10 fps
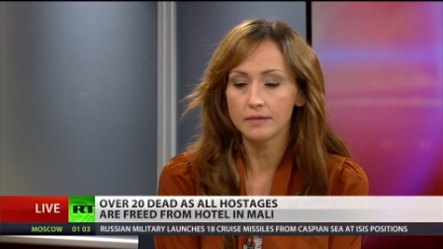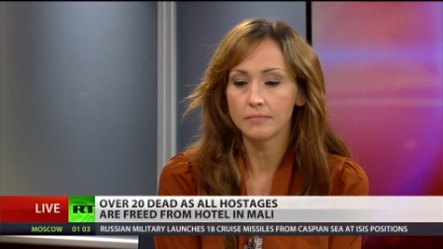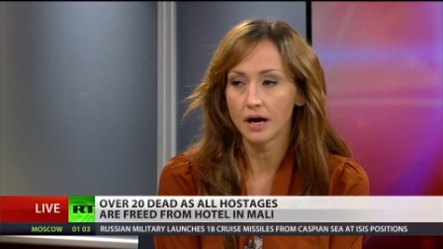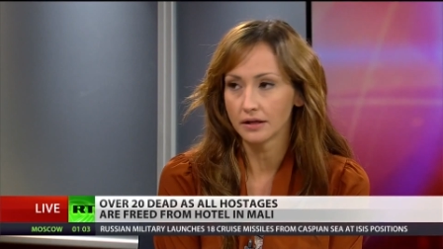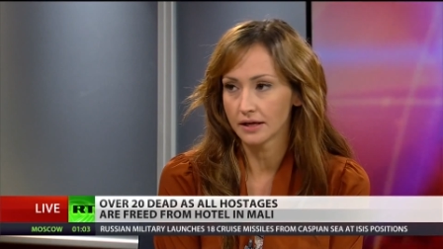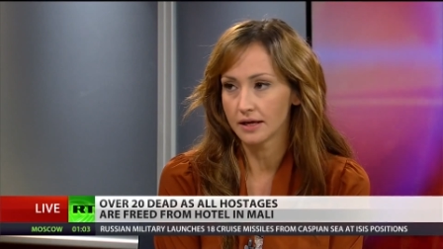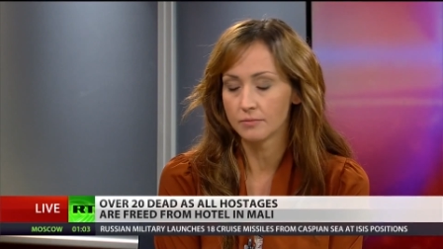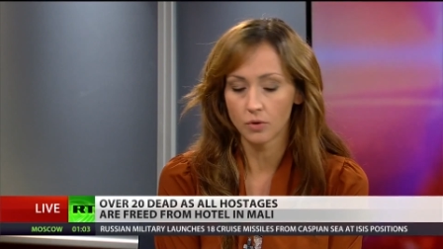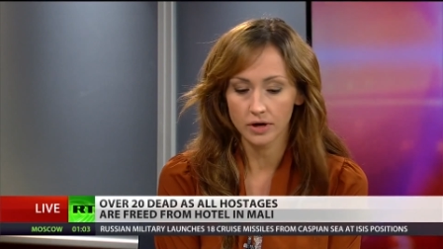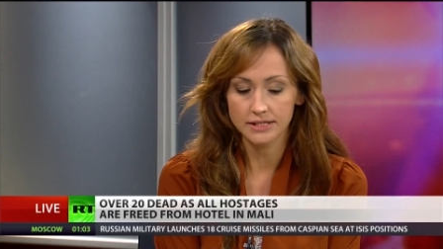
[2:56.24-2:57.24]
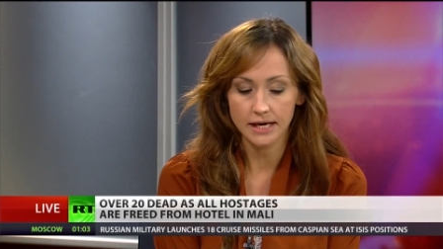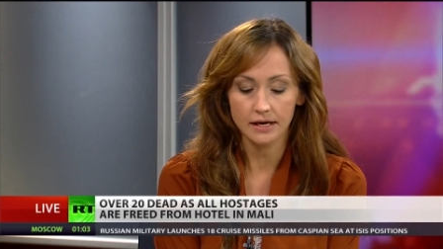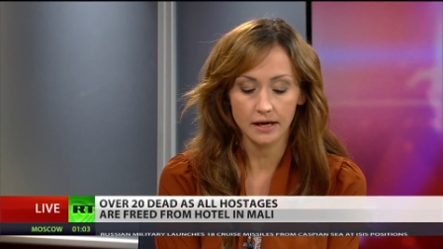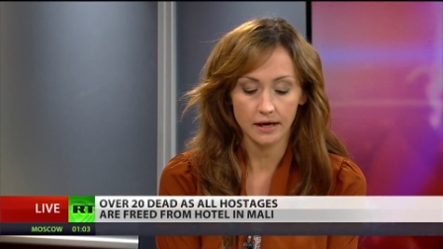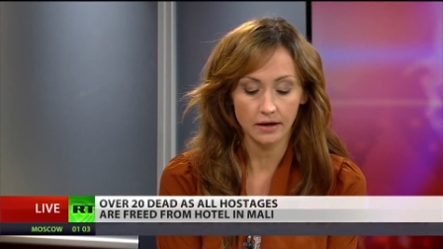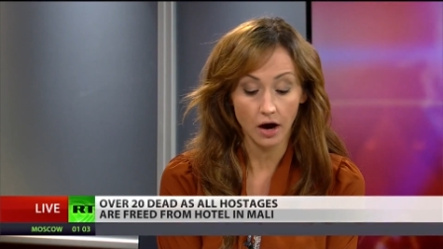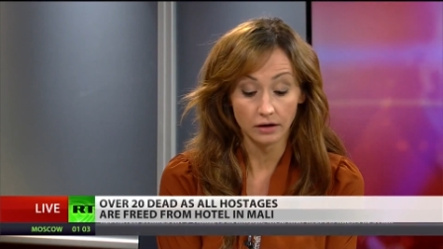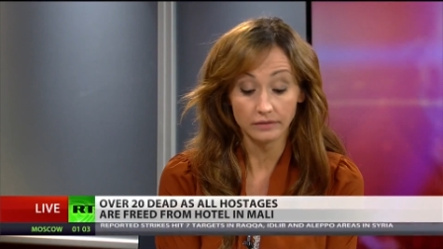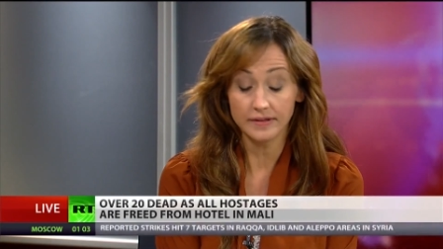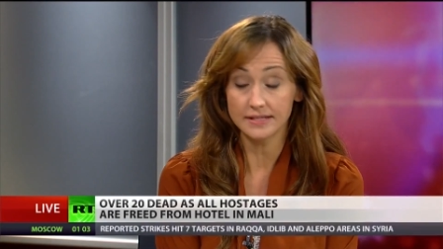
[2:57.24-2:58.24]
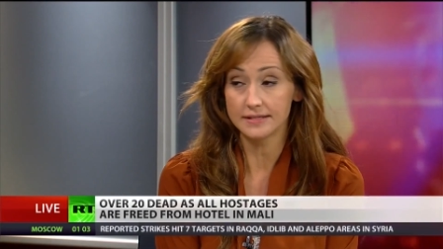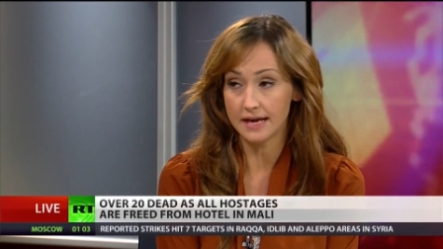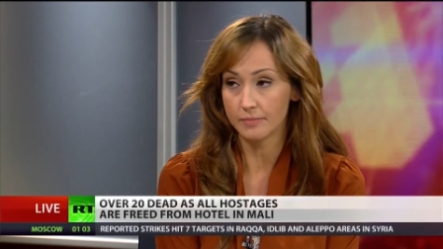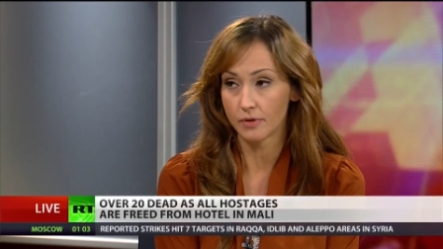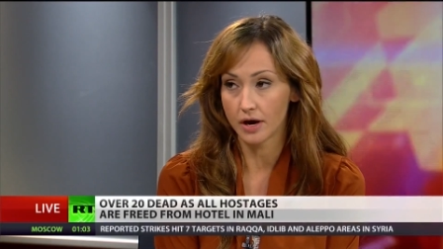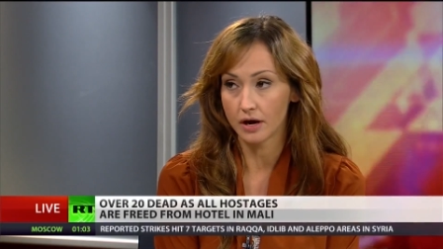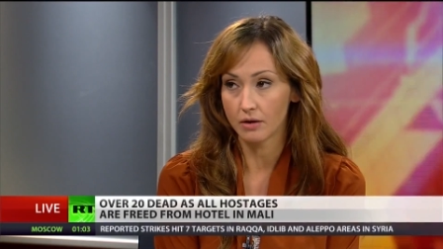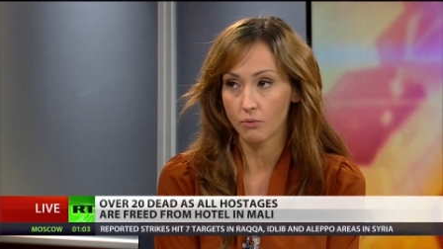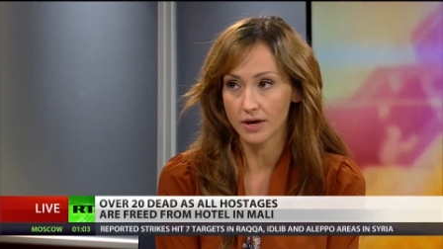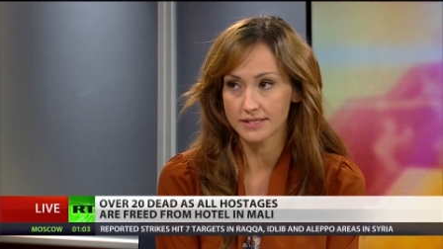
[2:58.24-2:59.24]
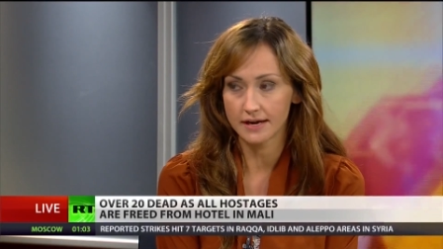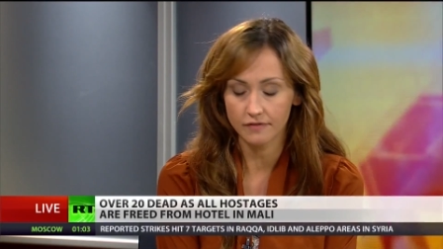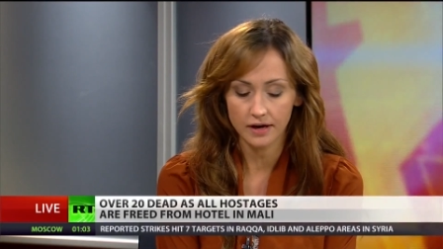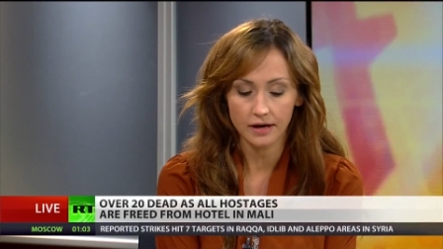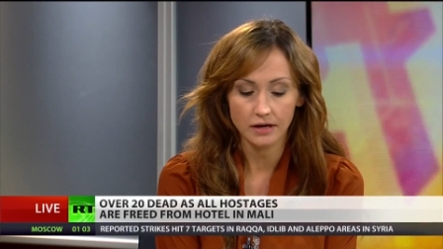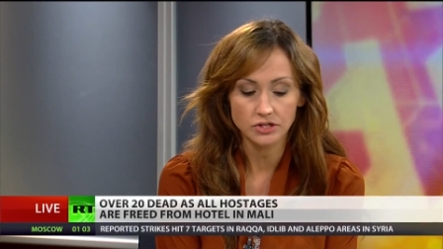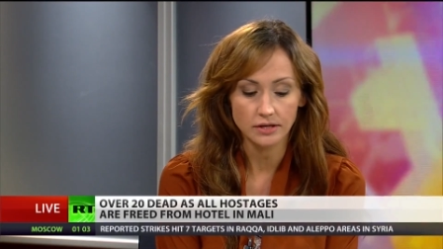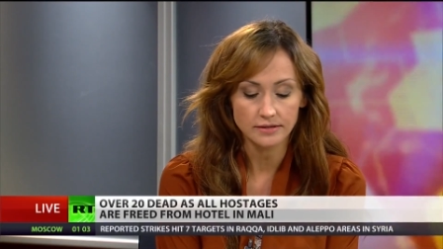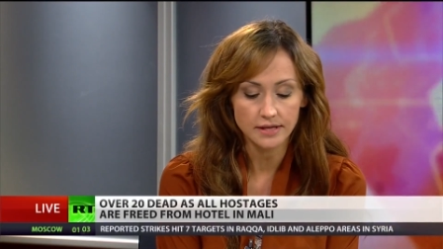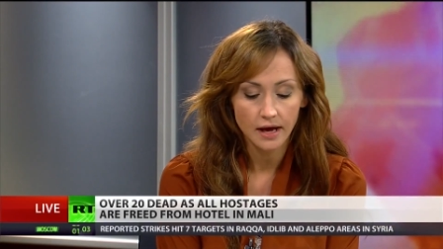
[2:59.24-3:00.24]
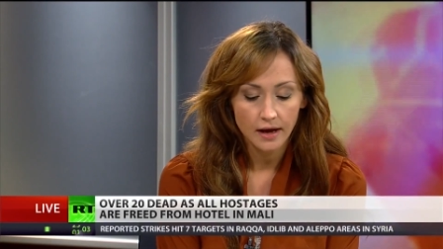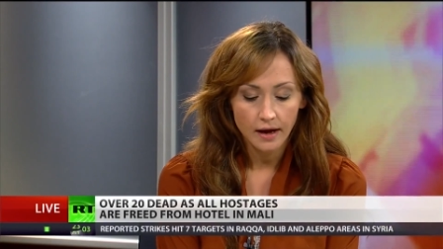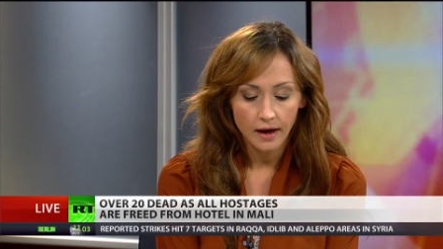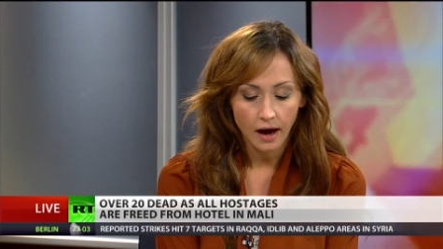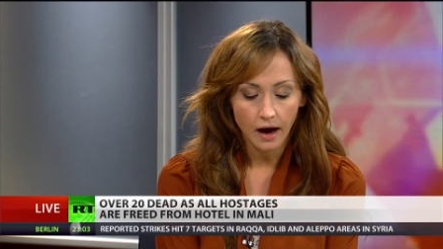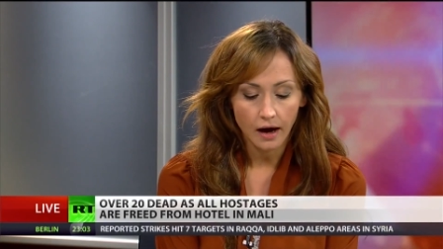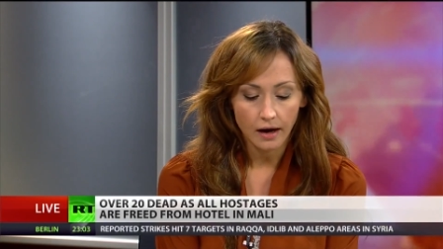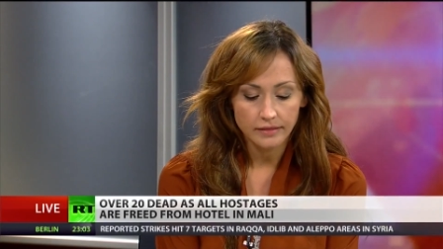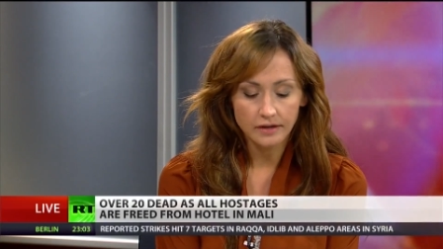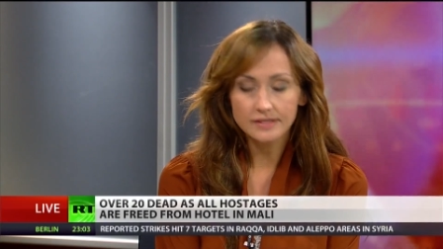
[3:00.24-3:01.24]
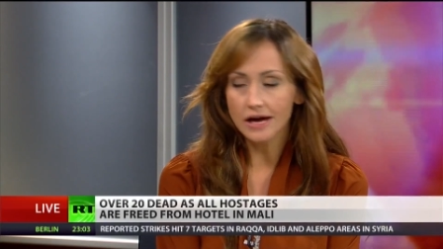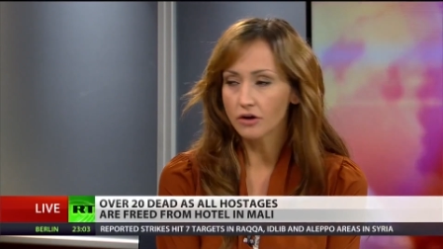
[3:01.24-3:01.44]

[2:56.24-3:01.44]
in Mali, in Mauritania, in all of these neighboring West African nations, uh, there's